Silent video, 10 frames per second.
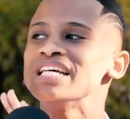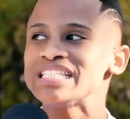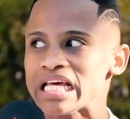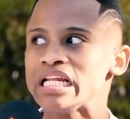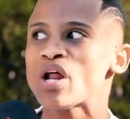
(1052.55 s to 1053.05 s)

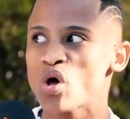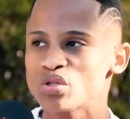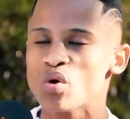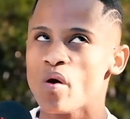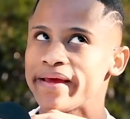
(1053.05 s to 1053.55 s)
Listen,
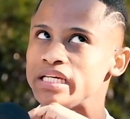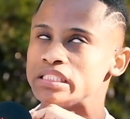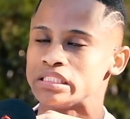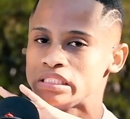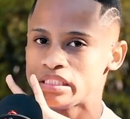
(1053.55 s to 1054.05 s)
hold
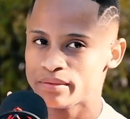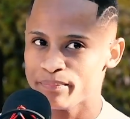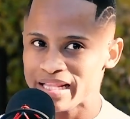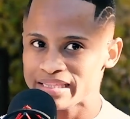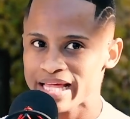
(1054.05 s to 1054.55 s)
on.
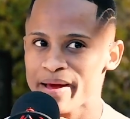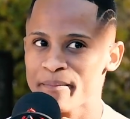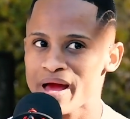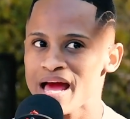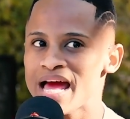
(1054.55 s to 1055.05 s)

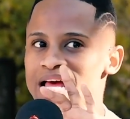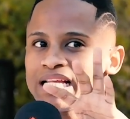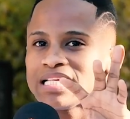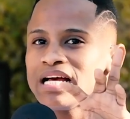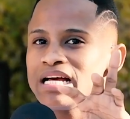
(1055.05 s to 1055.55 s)
Bentham,
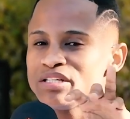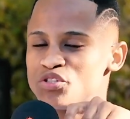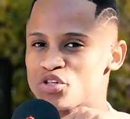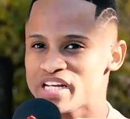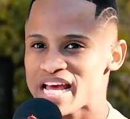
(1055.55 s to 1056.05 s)

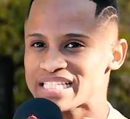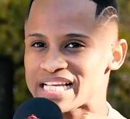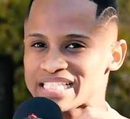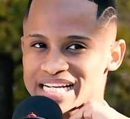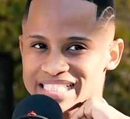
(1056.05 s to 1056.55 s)
junior,
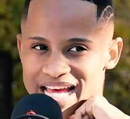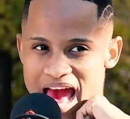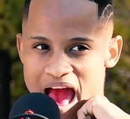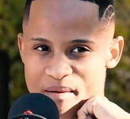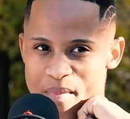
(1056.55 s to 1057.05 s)
Cesar
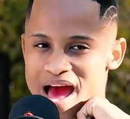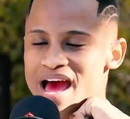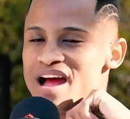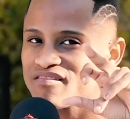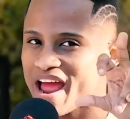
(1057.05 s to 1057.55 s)
Zakama,
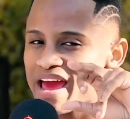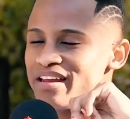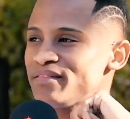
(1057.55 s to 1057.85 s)
right?